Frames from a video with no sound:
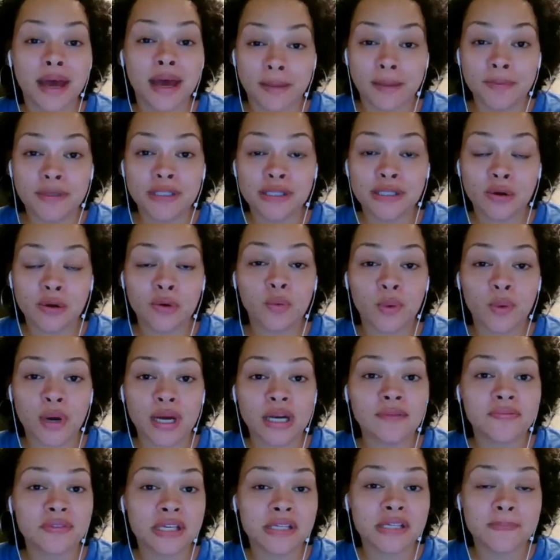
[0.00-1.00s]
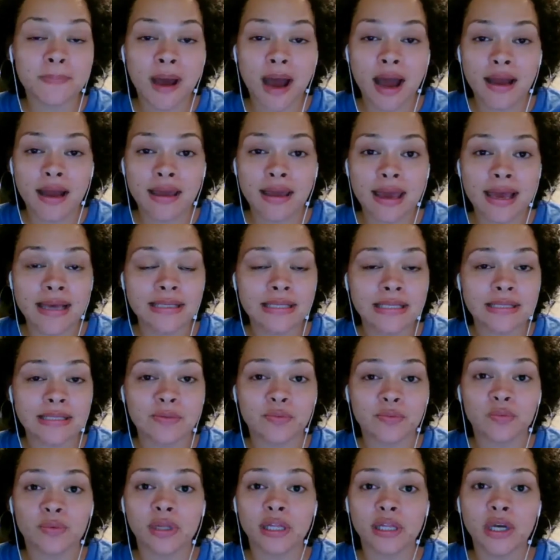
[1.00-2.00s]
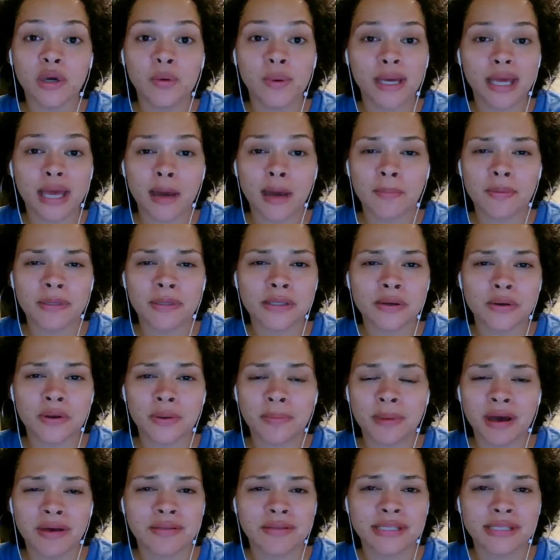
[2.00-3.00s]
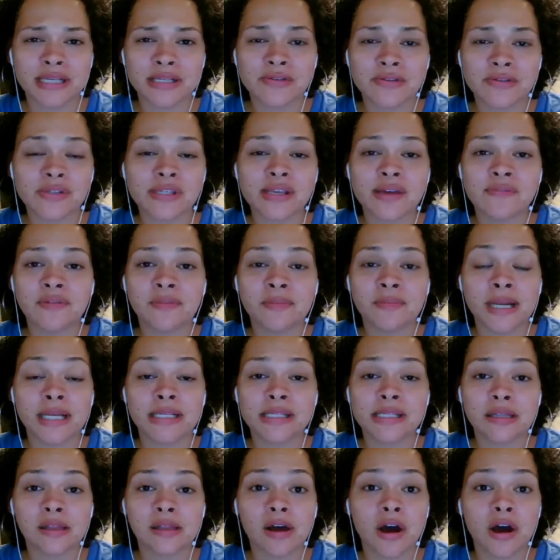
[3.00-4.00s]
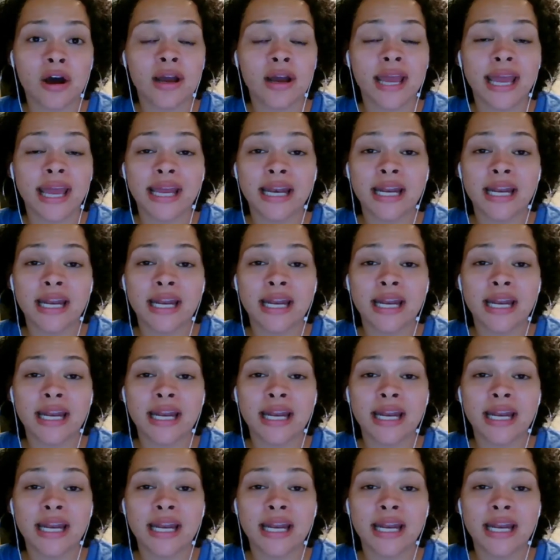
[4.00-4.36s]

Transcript: episode one of this podcast is a really quick episode, about six or seven minutes long,